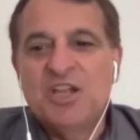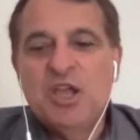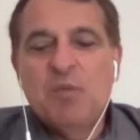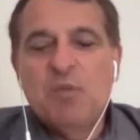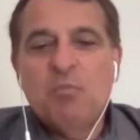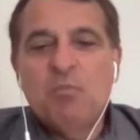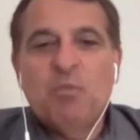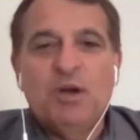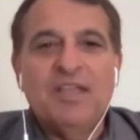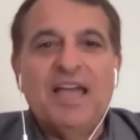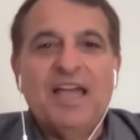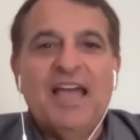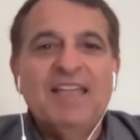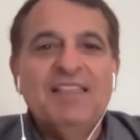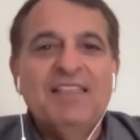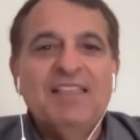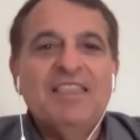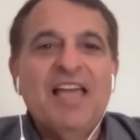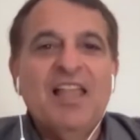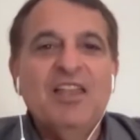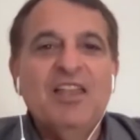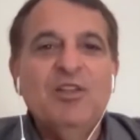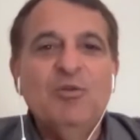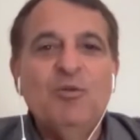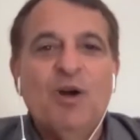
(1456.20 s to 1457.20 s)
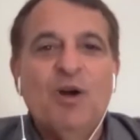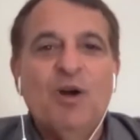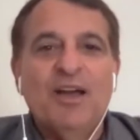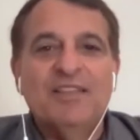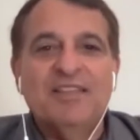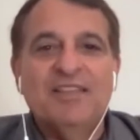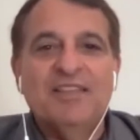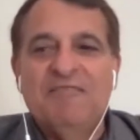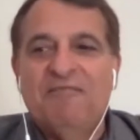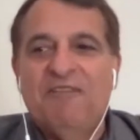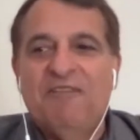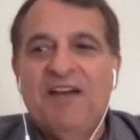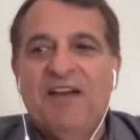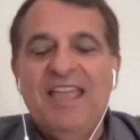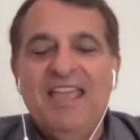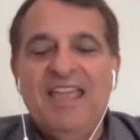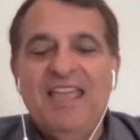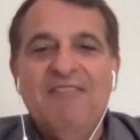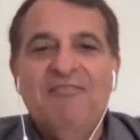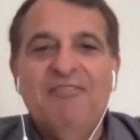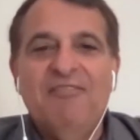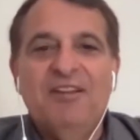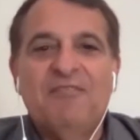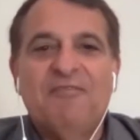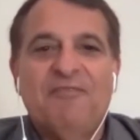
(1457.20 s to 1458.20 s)
But I tell you what, if I
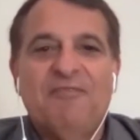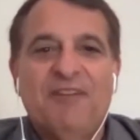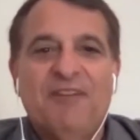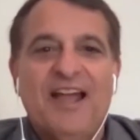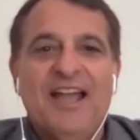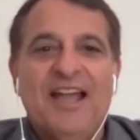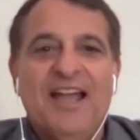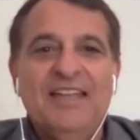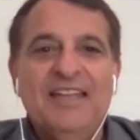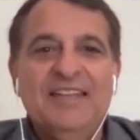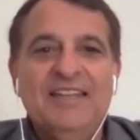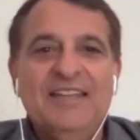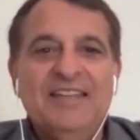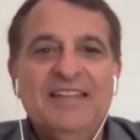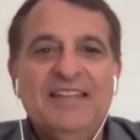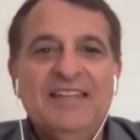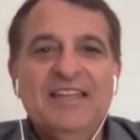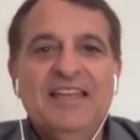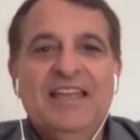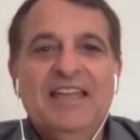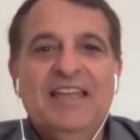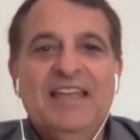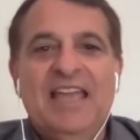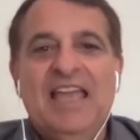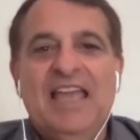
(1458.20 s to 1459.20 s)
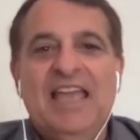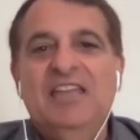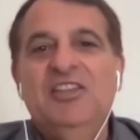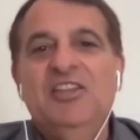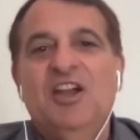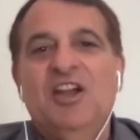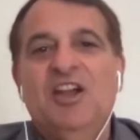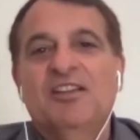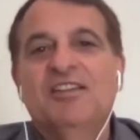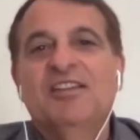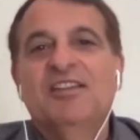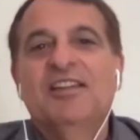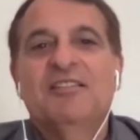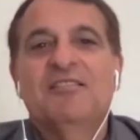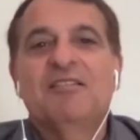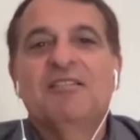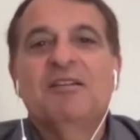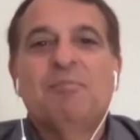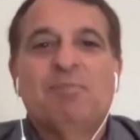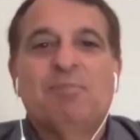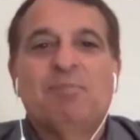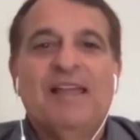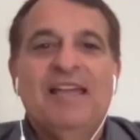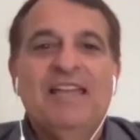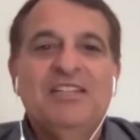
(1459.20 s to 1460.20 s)
ever find a younger
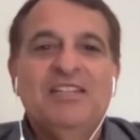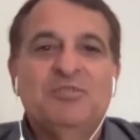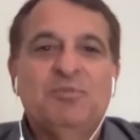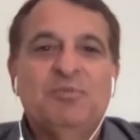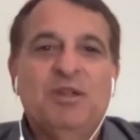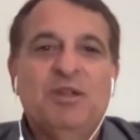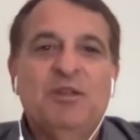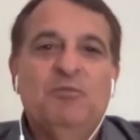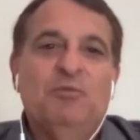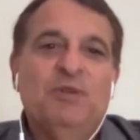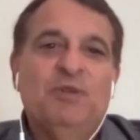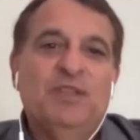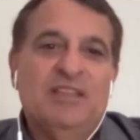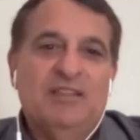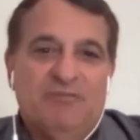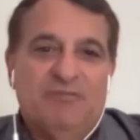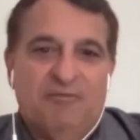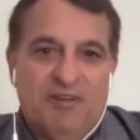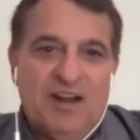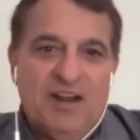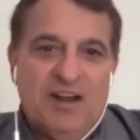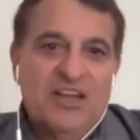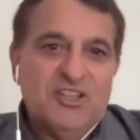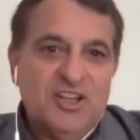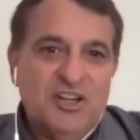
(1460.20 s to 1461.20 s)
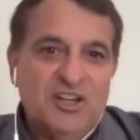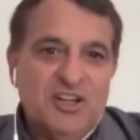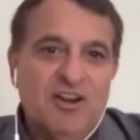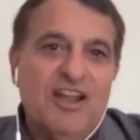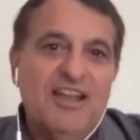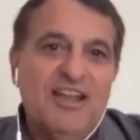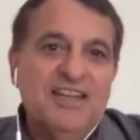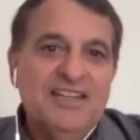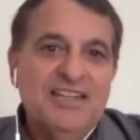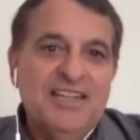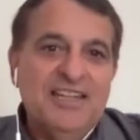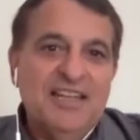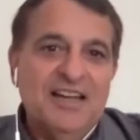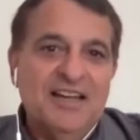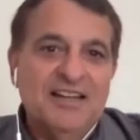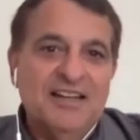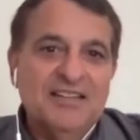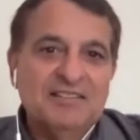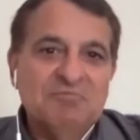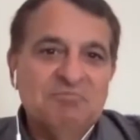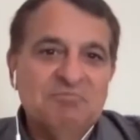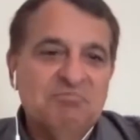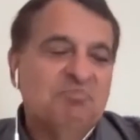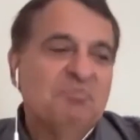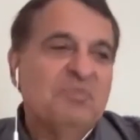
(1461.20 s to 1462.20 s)
replacement with a fresher ideas,
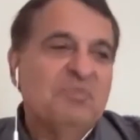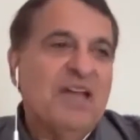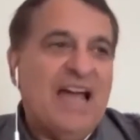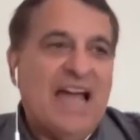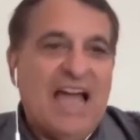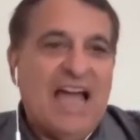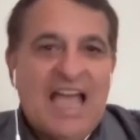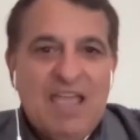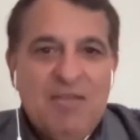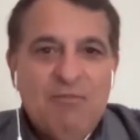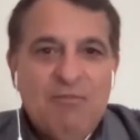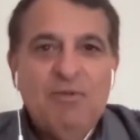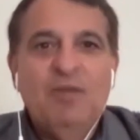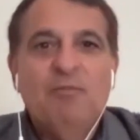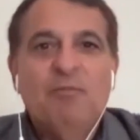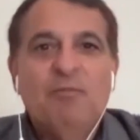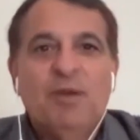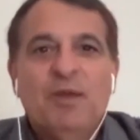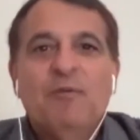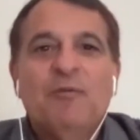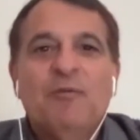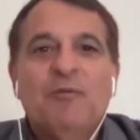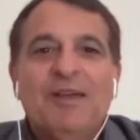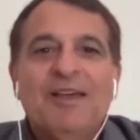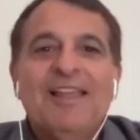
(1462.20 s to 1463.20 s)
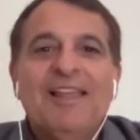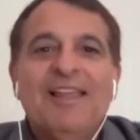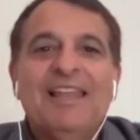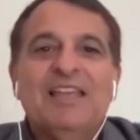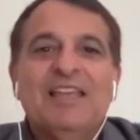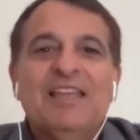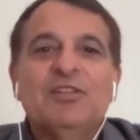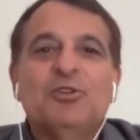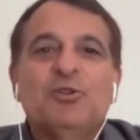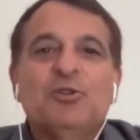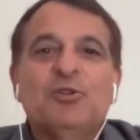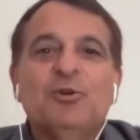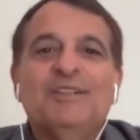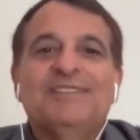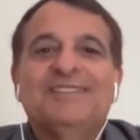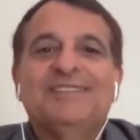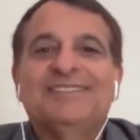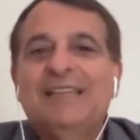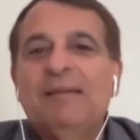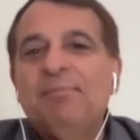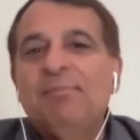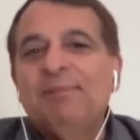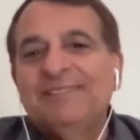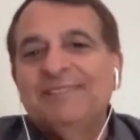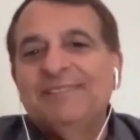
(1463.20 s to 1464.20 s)
I will be willing to
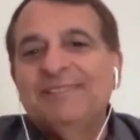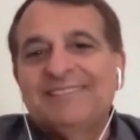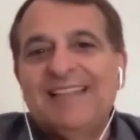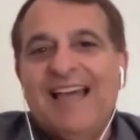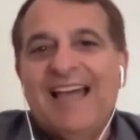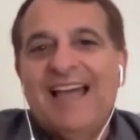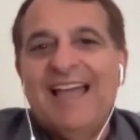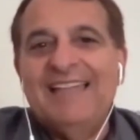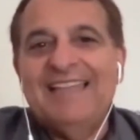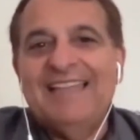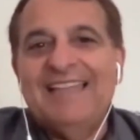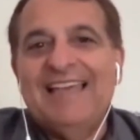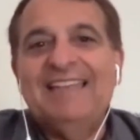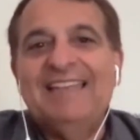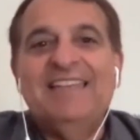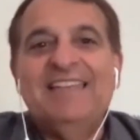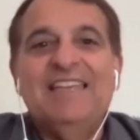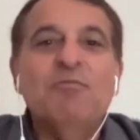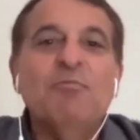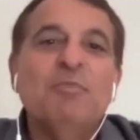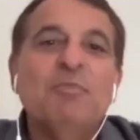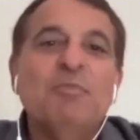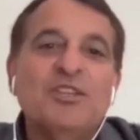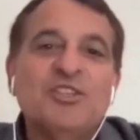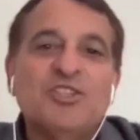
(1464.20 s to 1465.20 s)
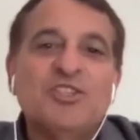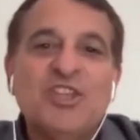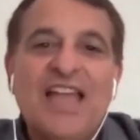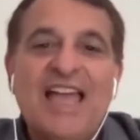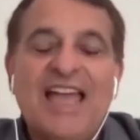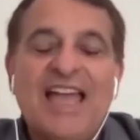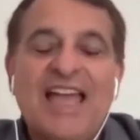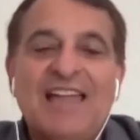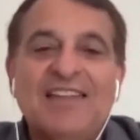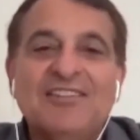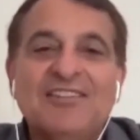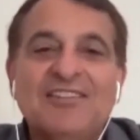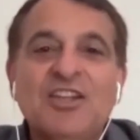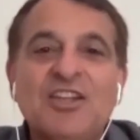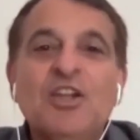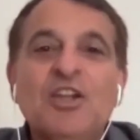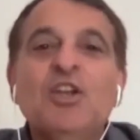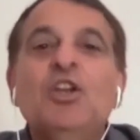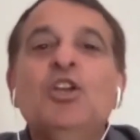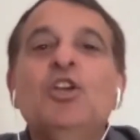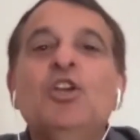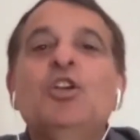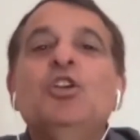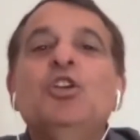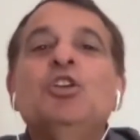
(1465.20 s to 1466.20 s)
step aside and give him a chance
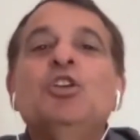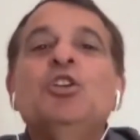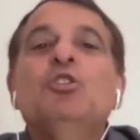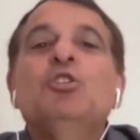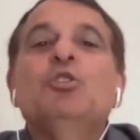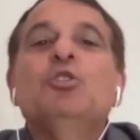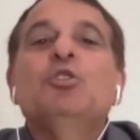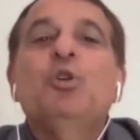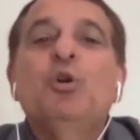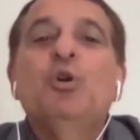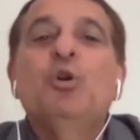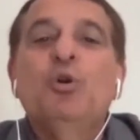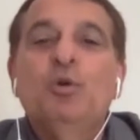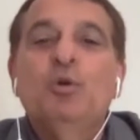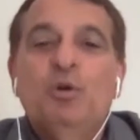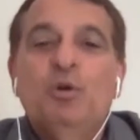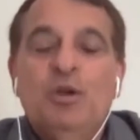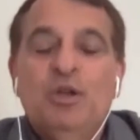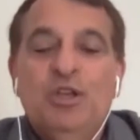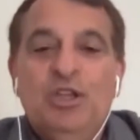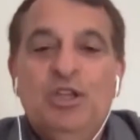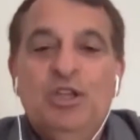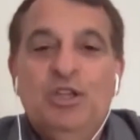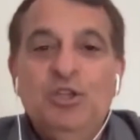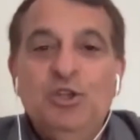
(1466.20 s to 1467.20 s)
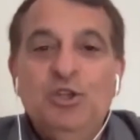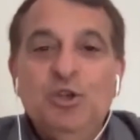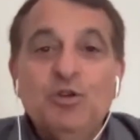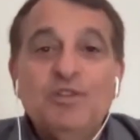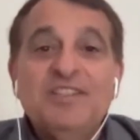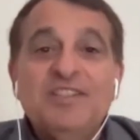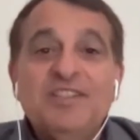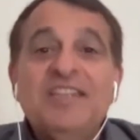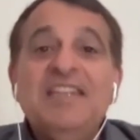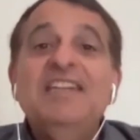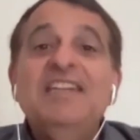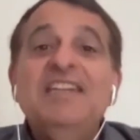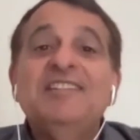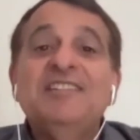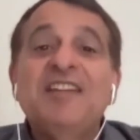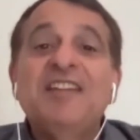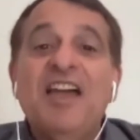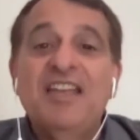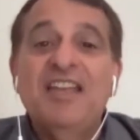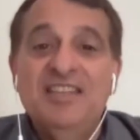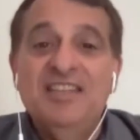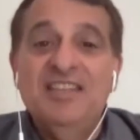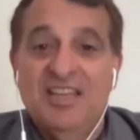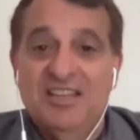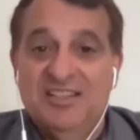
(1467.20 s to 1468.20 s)
to use his
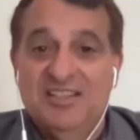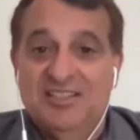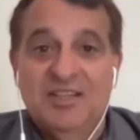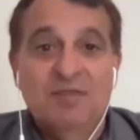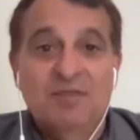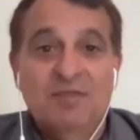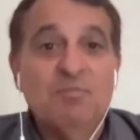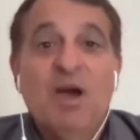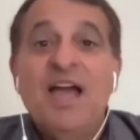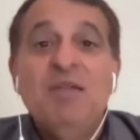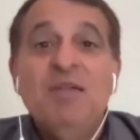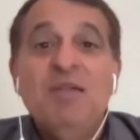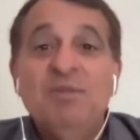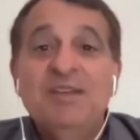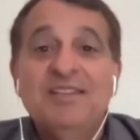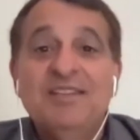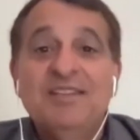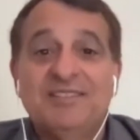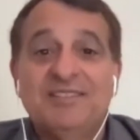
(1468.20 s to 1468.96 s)
ideas in my business.